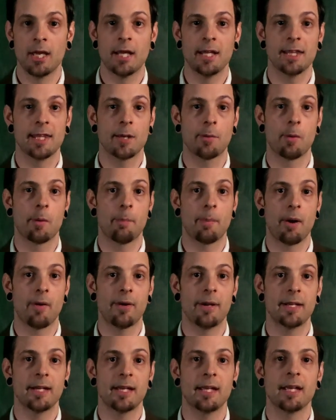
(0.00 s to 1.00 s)
They were
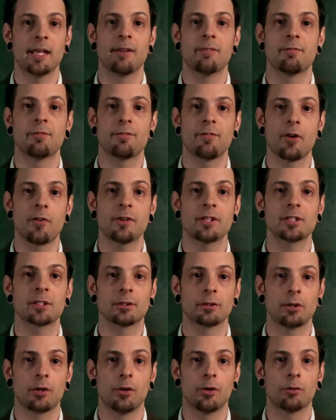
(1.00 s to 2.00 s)
buried in Forest
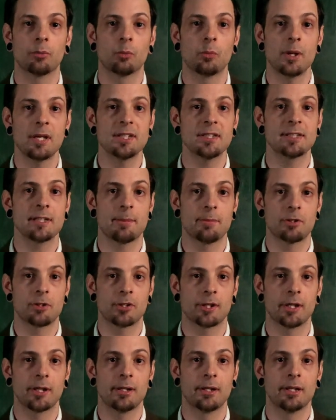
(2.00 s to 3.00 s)
Lawn West
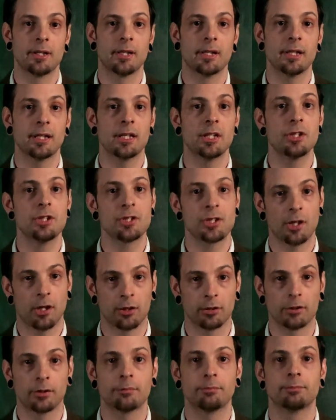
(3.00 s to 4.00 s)
Cemetery in
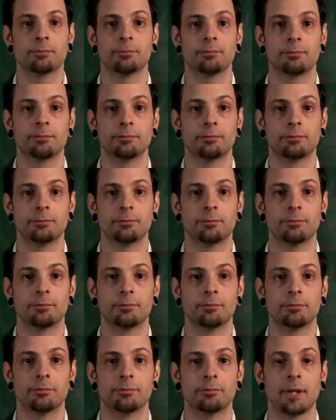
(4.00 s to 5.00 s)
Charlotte.
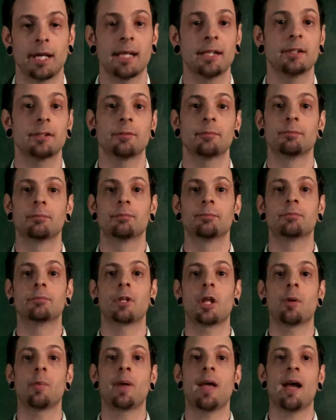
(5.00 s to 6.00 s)
And
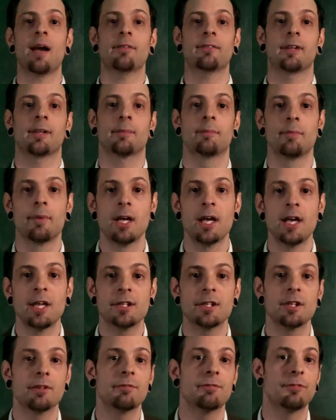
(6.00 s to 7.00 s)
there we have it,
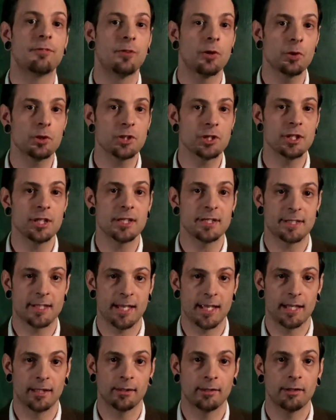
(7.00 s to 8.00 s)
the unfortunate
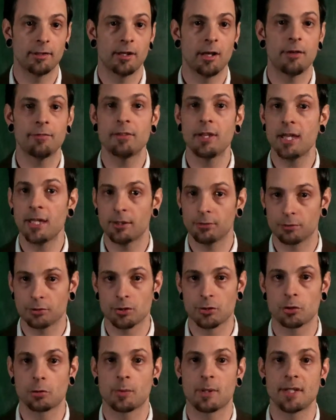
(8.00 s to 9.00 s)
tale of the
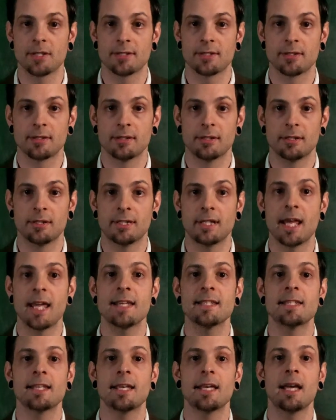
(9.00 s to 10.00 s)
Hilton twins,
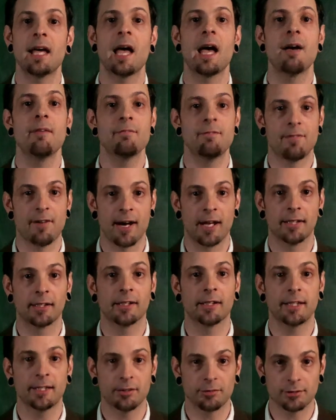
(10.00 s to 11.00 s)
Daisy and Violet
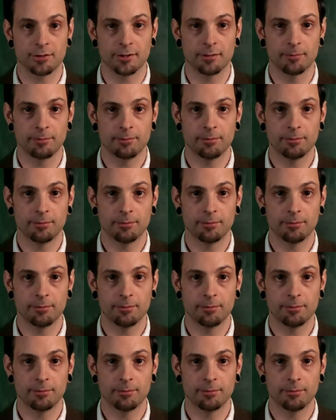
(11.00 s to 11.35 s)
Hilton.